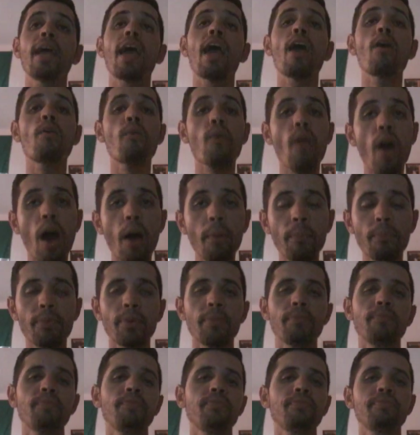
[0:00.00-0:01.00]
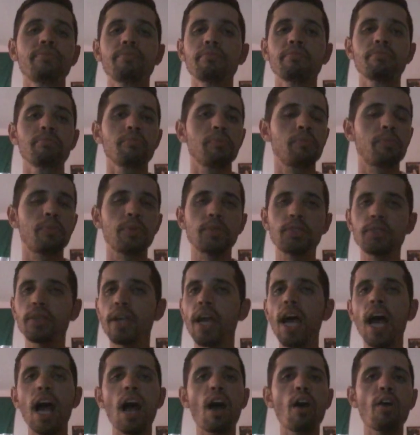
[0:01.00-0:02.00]
Europe,
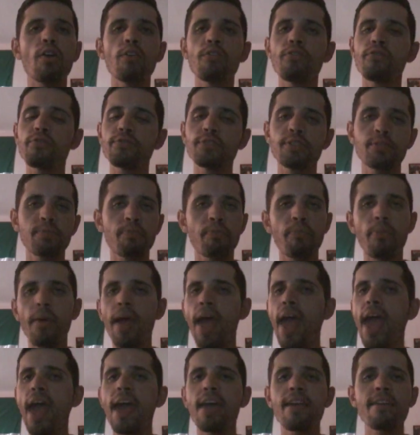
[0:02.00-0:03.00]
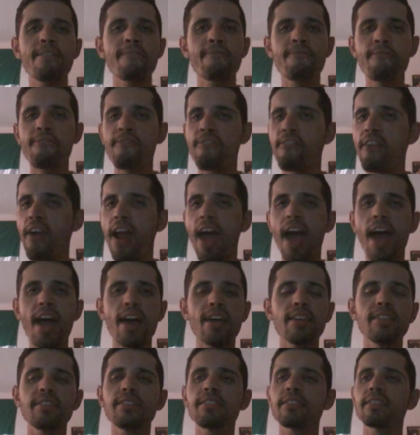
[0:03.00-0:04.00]
Portugal, Spain,
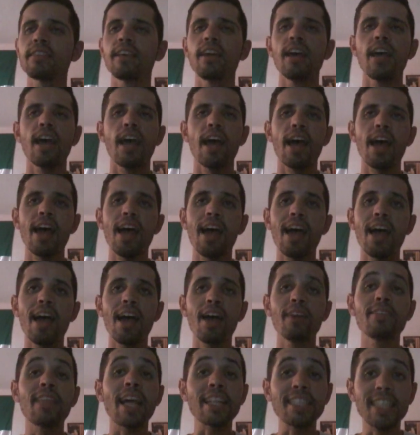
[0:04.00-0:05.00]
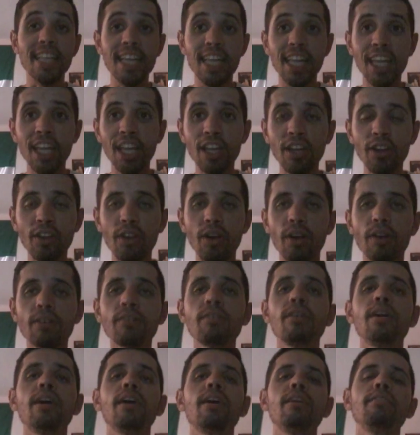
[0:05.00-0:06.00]
France, and that
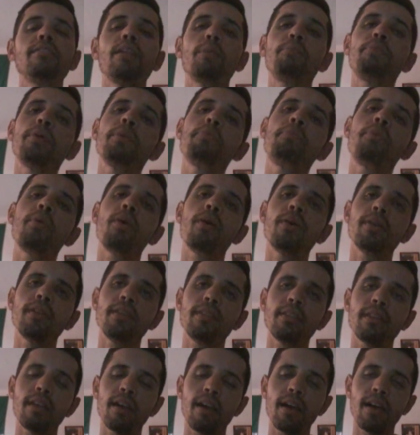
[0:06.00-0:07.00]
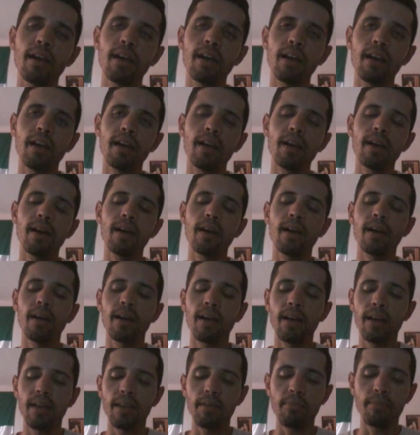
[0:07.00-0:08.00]
kingdom. The people in
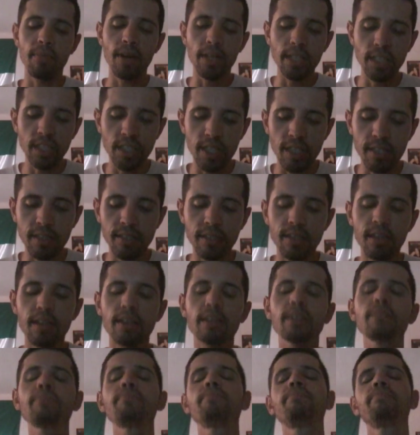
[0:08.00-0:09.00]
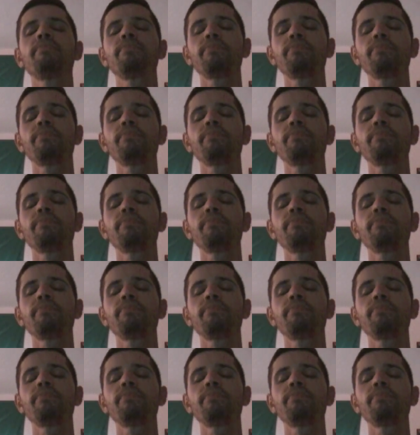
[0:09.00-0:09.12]
Manchester.